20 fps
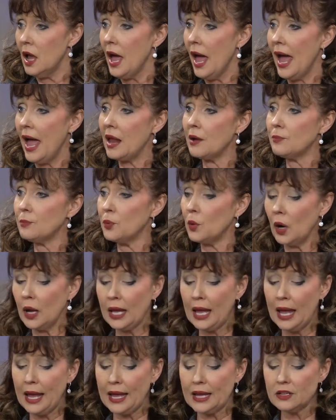and
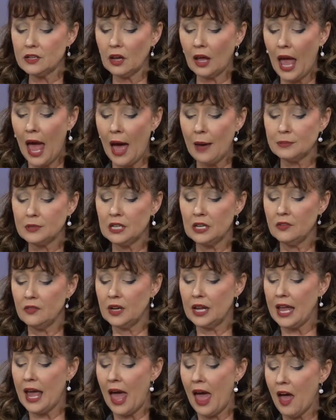bringing into
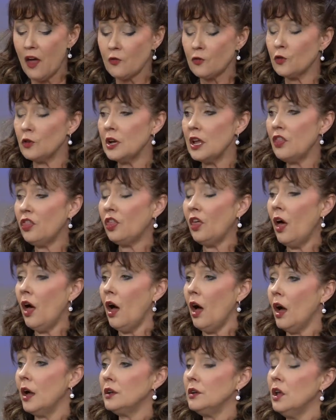captivity every
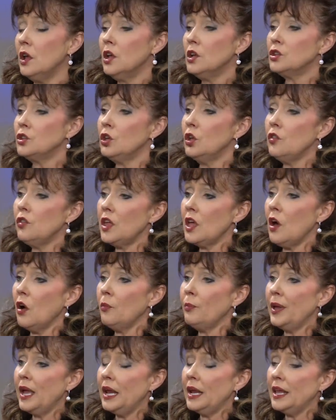thought to the
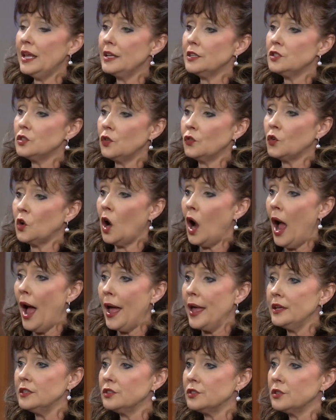obedience of
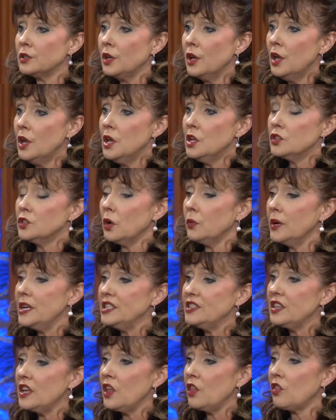Christ. So we
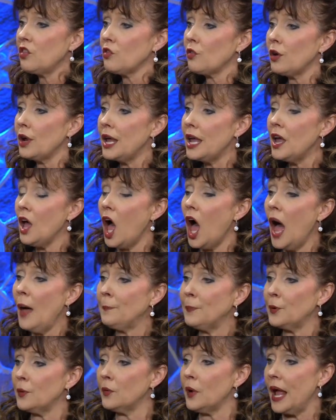see three
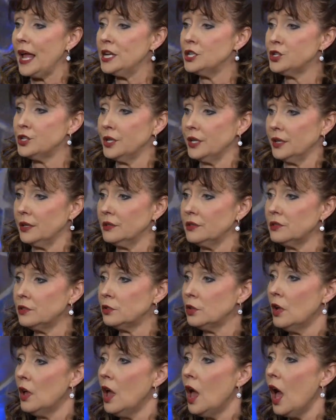
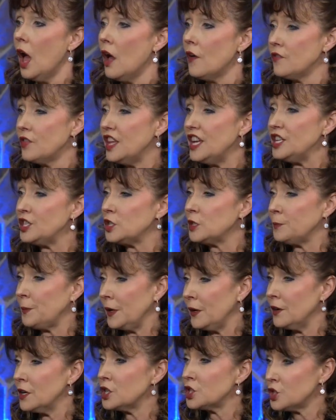operations of these
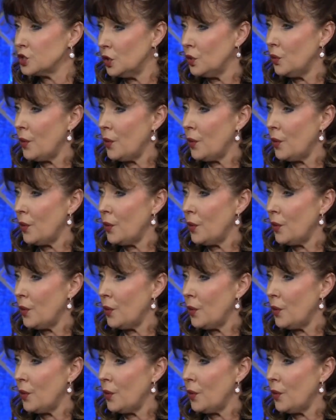spiritual